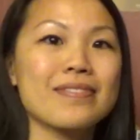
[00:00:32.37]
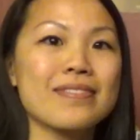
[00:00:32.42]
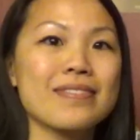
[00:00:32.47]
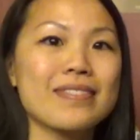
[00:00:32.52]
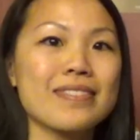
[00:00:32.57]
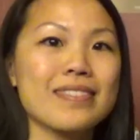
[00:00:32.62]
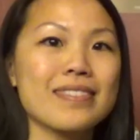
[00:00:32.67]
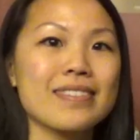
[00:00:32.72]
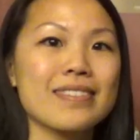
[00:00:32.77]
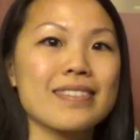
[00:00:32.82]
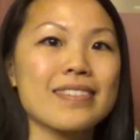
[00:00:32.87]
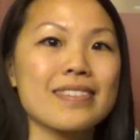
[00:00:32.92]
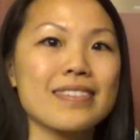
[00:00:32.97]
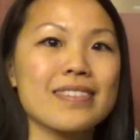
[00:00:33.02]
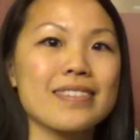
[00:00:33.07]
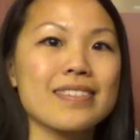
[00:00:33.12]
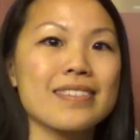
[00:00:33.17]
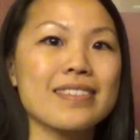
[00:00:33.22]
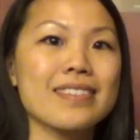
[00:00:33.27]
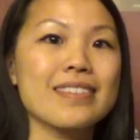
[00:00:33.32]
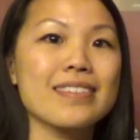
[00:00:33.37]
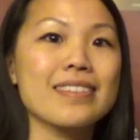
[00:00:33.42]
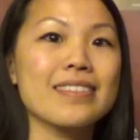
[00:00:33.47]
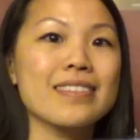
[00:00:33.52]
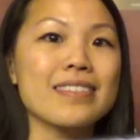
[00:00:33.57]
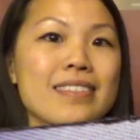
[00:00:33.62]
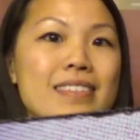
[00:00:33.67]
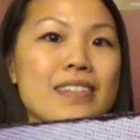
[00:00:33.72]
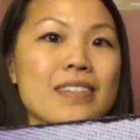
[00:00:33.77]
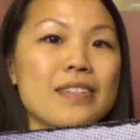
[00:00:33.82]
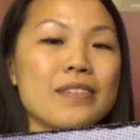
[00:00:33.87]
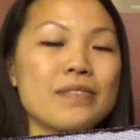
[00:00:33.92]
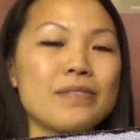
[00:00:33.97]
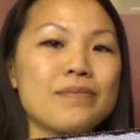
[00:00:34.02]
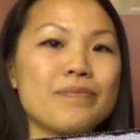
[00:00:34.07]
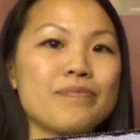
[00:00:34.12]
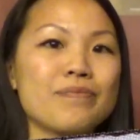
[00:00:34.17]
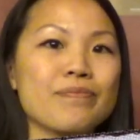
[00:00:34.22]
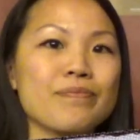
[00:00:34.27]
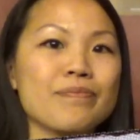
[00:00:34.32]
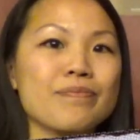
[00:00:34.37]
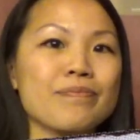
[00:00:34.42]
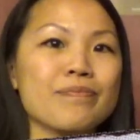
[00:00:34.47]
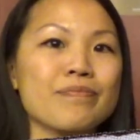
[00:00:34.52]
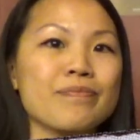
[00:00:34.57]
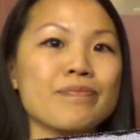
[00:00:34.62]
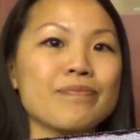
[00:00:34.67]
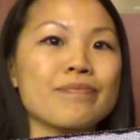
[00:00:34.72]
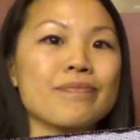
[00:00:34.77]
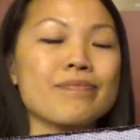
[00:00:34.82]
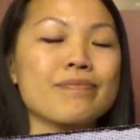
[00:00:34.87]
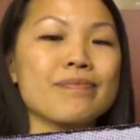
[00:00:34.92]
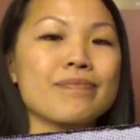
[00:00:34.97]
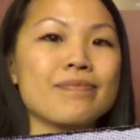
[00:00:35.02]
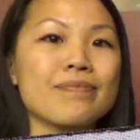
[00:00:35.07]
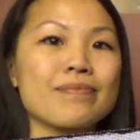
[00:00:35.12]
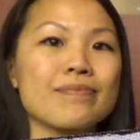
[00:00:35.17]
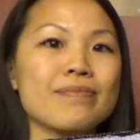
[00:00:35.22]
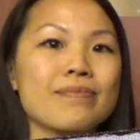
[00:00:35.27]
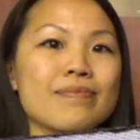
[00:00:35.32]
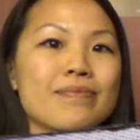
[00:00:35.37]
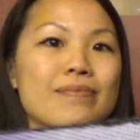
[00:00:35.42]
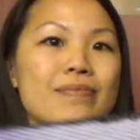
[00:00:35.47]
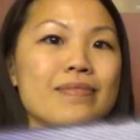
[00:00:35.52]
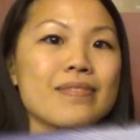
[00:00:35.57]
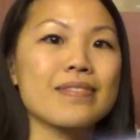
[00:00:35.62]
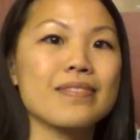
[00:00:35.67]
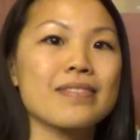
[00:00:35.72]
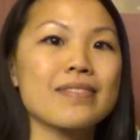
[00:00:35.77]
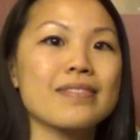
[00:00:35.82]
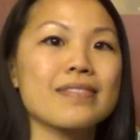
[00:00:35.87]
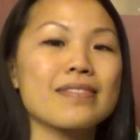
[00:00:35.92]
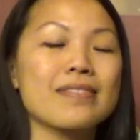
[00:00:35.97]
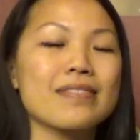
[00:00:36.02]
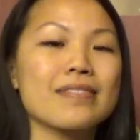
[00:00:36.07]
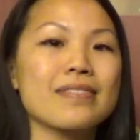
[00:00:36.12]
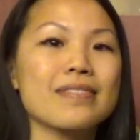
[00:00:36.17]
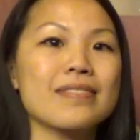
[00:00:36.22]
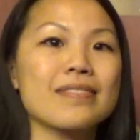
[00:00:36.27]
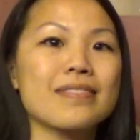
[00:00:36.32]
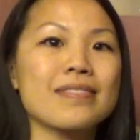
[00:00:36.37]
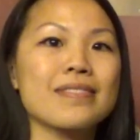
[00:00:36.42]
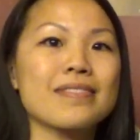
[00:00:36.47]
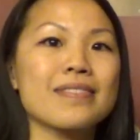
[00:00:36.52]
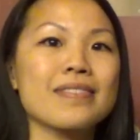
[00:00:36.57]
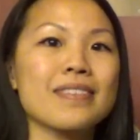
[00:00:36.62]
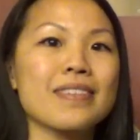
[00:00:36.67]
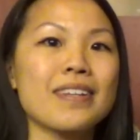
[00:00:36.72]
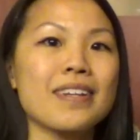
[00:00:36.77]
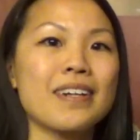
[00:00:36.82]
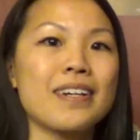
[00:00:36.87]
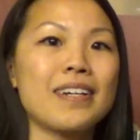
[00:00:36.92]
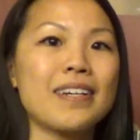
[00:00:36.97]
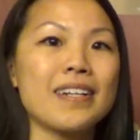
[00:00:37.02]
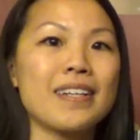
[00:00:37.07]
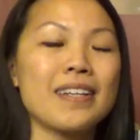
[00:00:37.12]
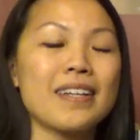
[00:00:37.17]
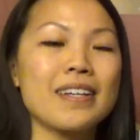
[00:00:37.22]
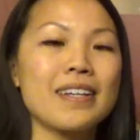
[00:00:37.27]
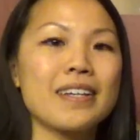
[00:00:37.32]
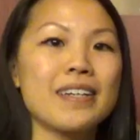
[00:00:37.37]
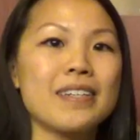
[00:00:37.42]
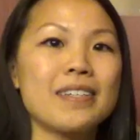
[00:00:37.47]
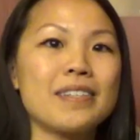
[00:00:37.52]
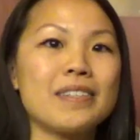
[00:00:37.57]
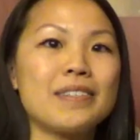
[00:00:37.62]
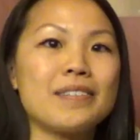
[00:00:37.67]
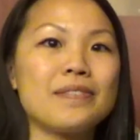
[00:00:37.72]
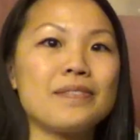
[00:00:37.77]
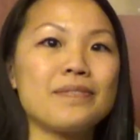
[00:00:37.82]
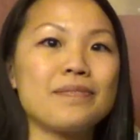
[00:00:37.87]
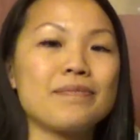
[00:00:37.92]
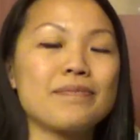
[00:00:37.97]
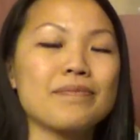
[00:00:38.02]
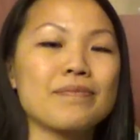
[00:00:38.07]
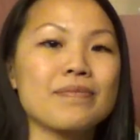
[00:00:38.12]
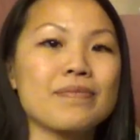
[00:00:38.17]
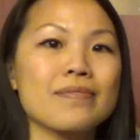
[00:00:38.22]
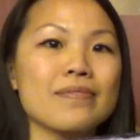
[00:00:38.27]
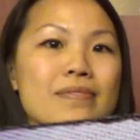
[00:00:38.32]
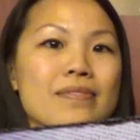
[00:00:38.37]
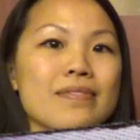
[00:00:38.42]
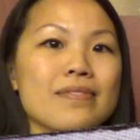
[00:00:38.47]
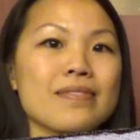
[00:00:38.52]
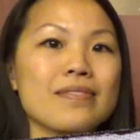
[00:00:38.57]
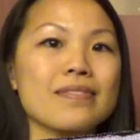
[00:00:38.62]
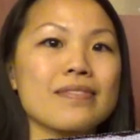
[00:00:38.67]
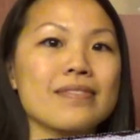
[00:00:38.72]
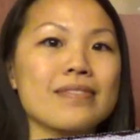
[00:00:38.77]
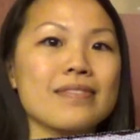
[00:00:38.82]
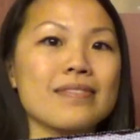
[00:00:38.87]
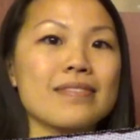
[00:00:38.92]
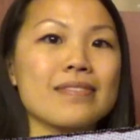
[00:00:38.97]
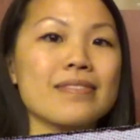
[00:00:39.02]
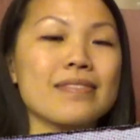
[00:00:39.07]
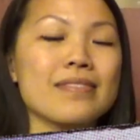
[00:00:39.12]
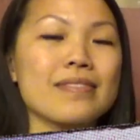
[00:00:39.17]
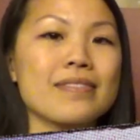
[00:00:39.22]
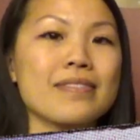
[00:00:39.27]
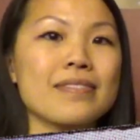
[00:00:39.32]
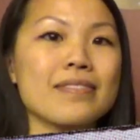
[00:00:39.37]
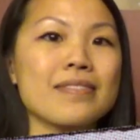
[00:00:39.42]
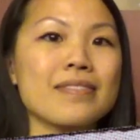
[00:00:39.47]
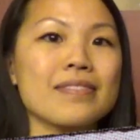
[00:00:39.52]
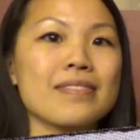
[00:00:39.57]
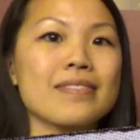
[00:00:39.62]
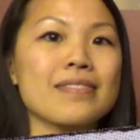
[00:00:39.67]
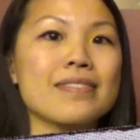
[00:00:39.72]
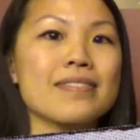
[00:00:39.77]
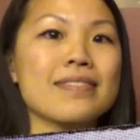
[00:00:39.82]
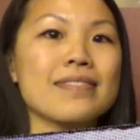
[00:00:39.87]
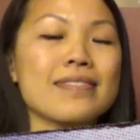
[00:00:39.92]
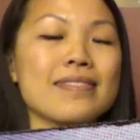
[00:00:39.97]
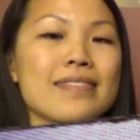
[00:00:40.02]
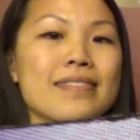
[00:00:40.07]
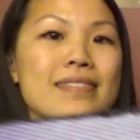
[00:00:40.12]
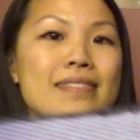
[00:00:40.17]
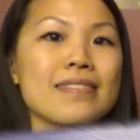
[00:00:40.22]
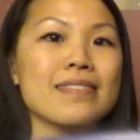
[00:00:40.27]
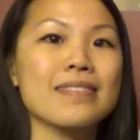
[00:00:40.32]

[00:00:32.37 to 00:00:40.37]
(silent)